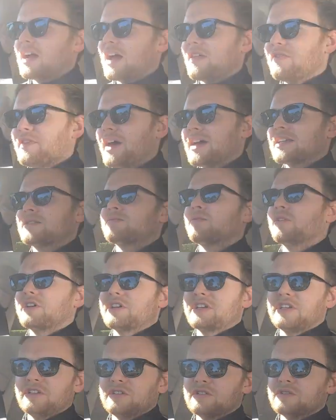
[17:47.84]
And that's
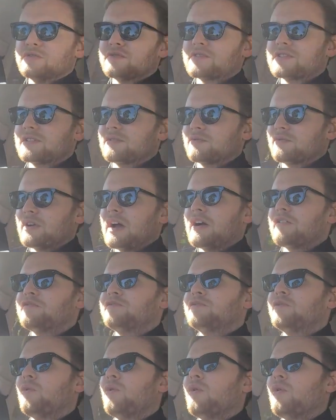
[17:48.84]
what gives the
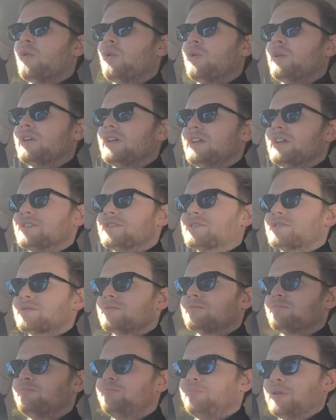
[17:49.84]
RAV4 its
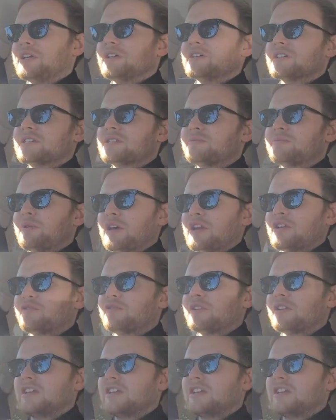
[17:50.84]
biggest benefit